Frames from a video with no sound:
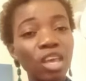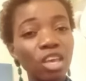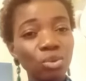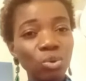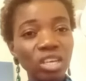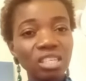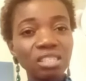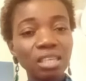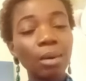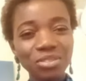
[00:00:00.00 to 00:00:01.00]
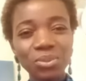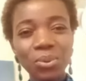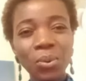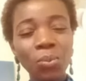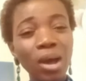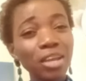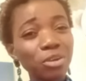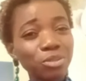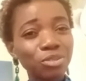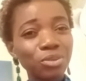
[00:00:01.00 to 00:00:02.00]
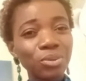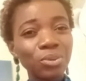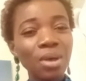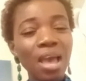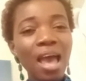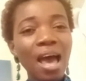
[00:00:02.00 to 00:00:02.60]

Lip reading: a UK stamp. So why don't you